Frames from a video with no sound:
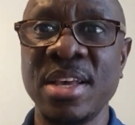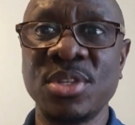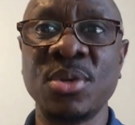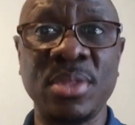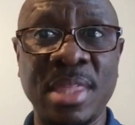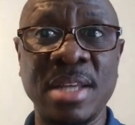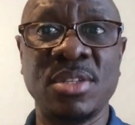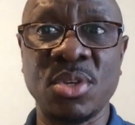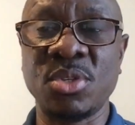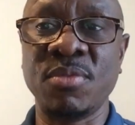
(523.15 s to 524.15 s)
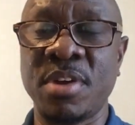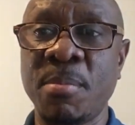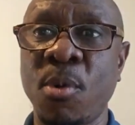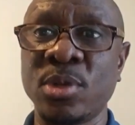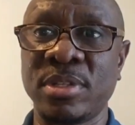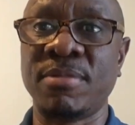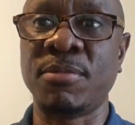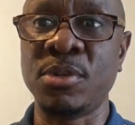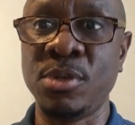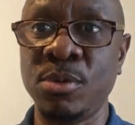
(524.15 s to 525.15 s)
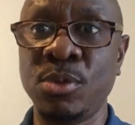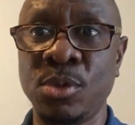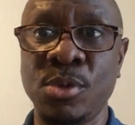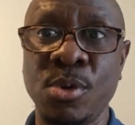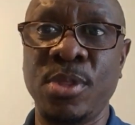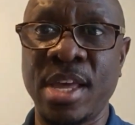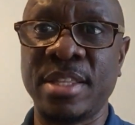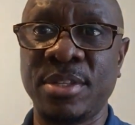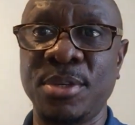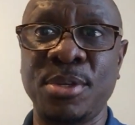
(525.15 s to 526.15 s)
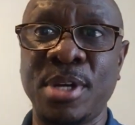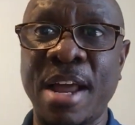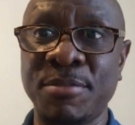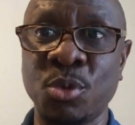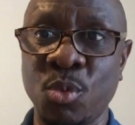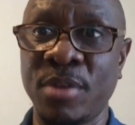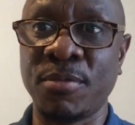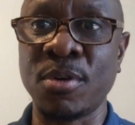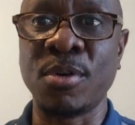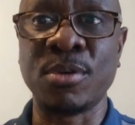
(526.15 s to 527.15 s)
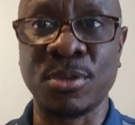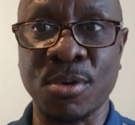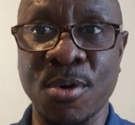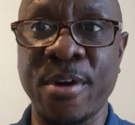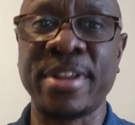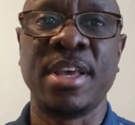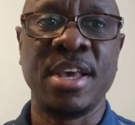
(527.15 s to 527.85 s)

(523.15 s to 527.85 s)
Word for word: So that is also very important for you to know that. So you don't have to wait for Google to crawl it.